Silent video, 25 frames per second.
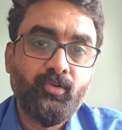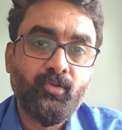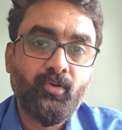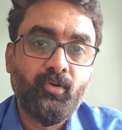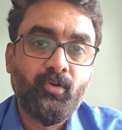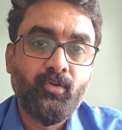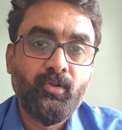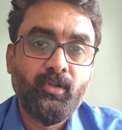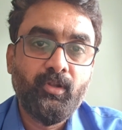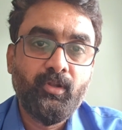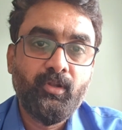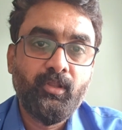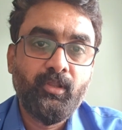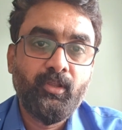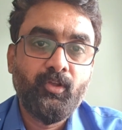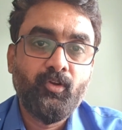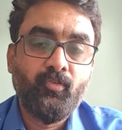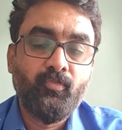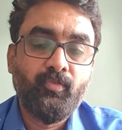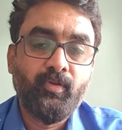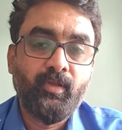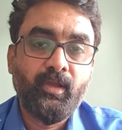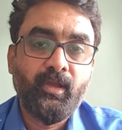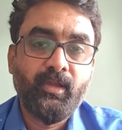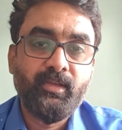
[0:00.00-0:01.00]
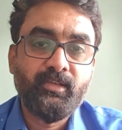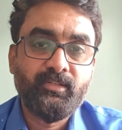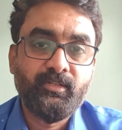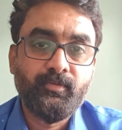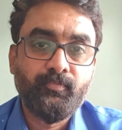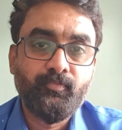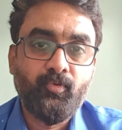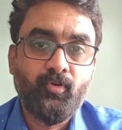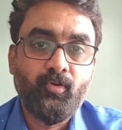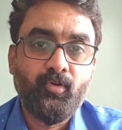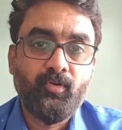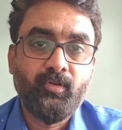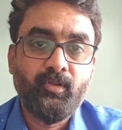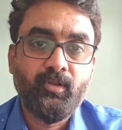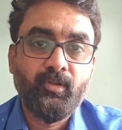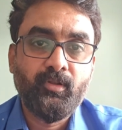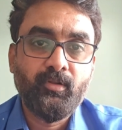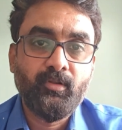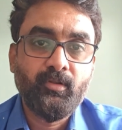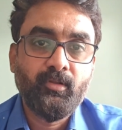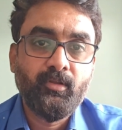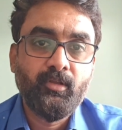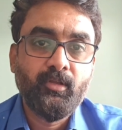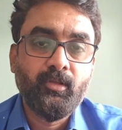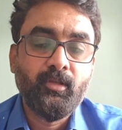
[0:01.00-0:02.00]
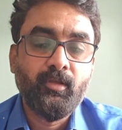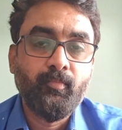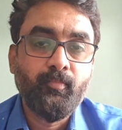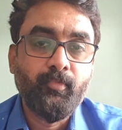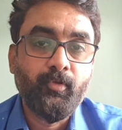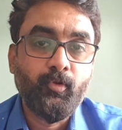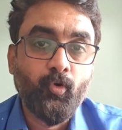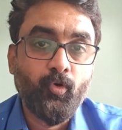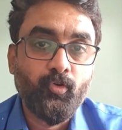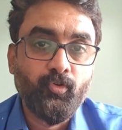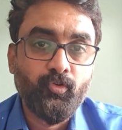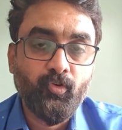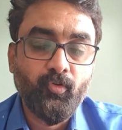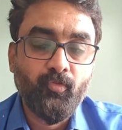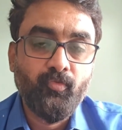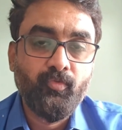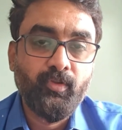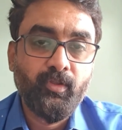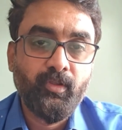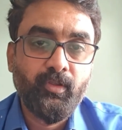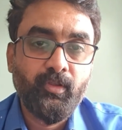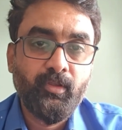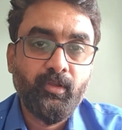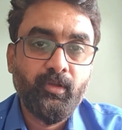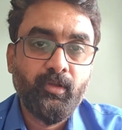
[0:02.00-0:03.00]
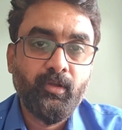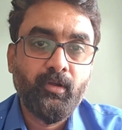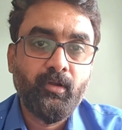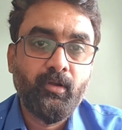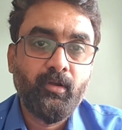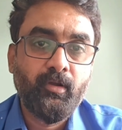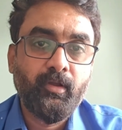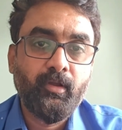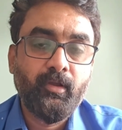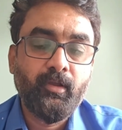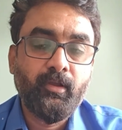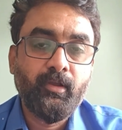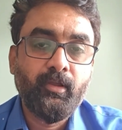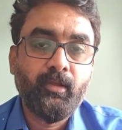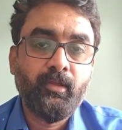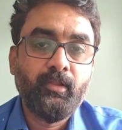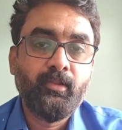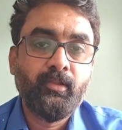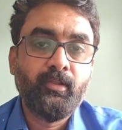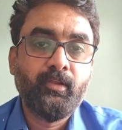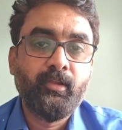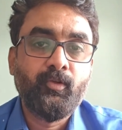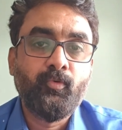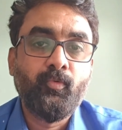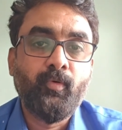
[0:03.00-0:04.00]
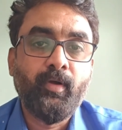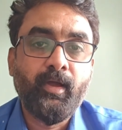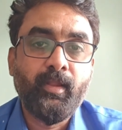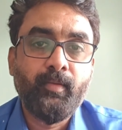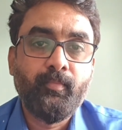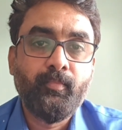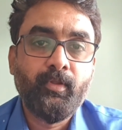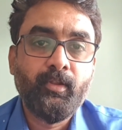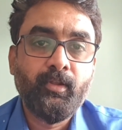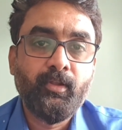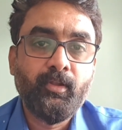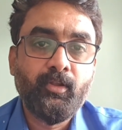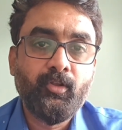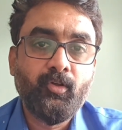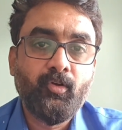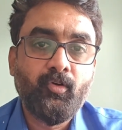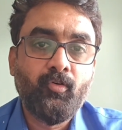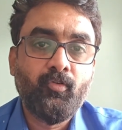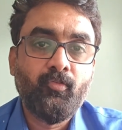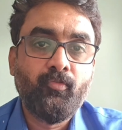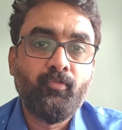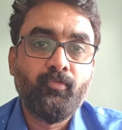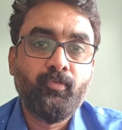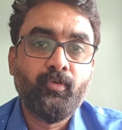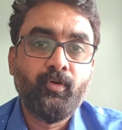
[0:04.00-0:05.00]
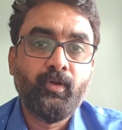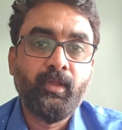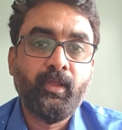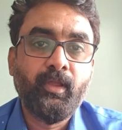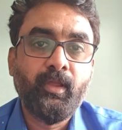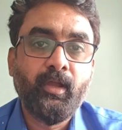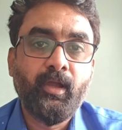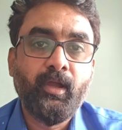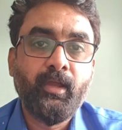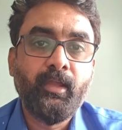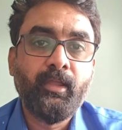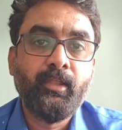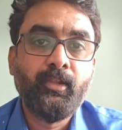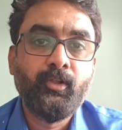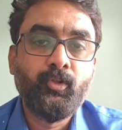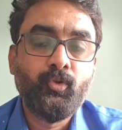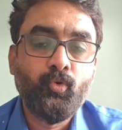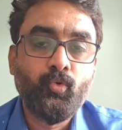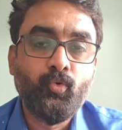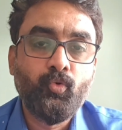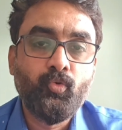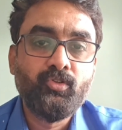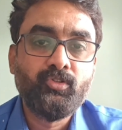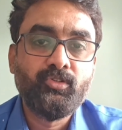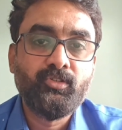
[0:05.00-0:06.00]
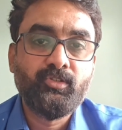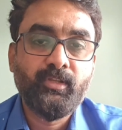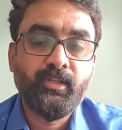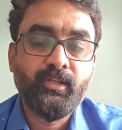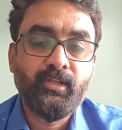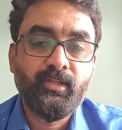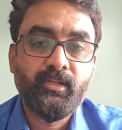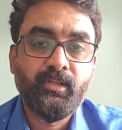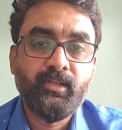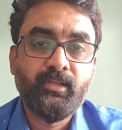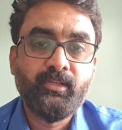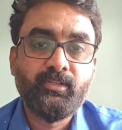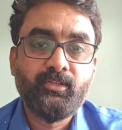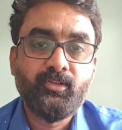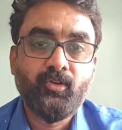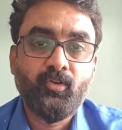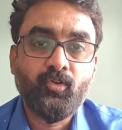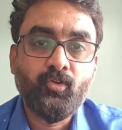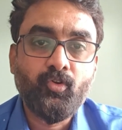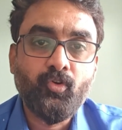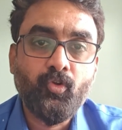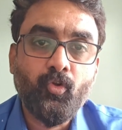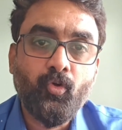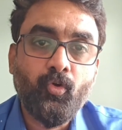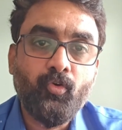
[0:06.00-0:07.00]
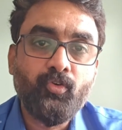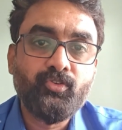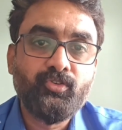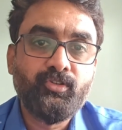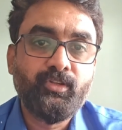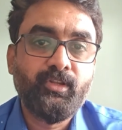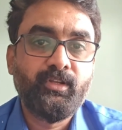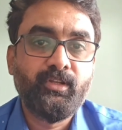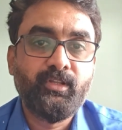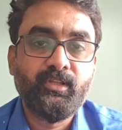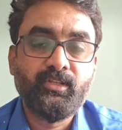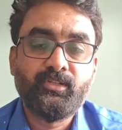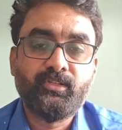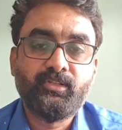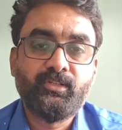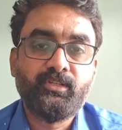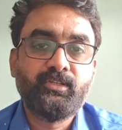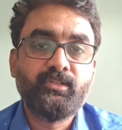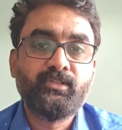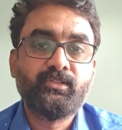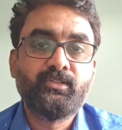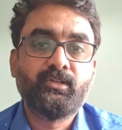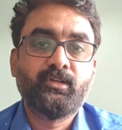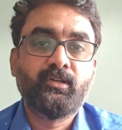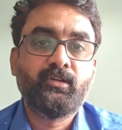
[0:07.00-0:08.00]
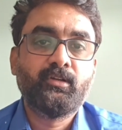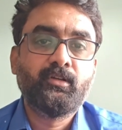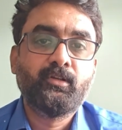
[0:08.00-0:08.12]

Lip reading: auditing of AI is important, because of the requirement of AI tools, techniques across the industries,